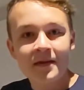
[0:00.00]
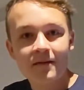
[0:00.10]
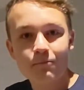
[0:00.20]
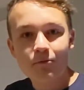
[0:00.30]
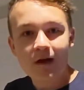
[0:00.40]

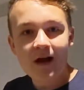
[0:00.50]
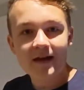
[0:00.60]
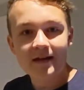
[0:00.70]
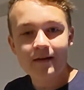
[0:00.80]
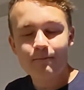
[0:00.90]

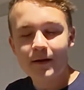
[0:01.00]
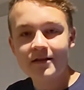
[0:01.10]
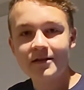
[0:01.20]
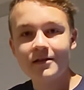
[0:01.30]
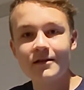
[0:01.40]
Brian
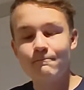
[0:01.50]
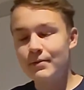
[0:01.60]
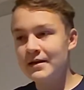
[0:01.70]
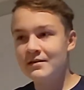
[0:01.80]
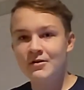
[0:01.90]
basically
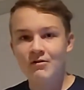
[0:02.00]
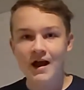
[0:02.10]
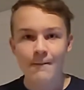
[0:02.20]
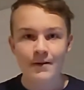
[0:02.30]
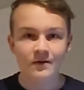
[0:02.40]
beat the
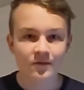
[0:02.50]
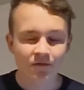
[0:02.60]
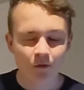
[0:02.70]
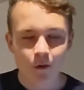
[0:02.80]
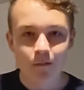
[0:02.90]
crap out of a
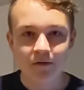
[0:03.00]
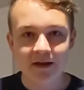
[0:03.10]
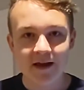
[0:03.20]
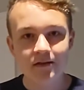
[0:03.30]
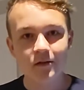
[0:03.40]
former
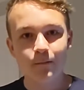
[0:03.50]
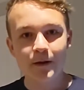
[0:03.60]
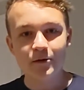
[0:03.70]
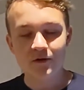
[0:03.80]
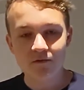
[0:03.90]
cancer
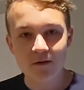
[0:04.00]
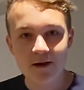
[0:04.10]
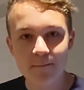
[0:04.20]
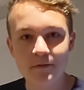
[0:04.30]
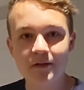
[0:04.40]
patient for an
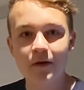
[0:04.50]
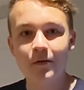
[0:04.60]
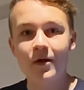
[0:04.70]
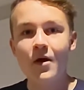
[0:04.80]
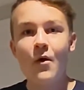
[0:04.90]

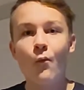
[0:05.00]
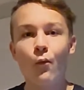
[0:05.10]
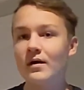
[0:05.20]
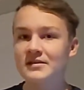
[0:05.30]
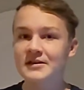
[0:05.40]
episode
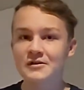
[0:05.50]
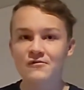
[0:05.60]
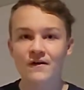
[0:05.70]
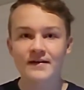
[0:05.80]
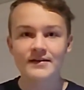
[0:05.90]
wasn't as
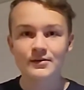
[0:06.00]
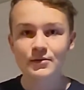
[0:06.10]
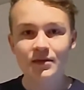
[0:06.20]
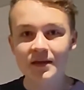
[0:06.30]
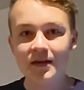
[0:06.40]
funny as
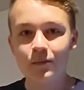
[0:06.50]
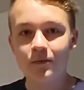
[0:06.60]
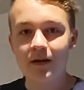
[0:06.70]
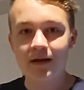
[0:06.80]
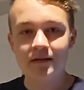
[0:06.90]
you'd think it
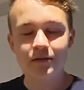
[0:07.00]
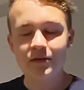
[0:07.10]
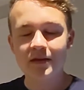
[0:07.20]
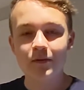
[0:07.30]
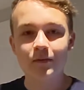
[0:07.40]

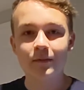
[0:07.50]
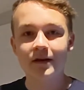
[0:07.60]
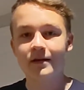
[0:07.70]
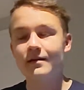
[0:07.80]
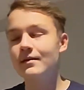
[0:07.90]
would be.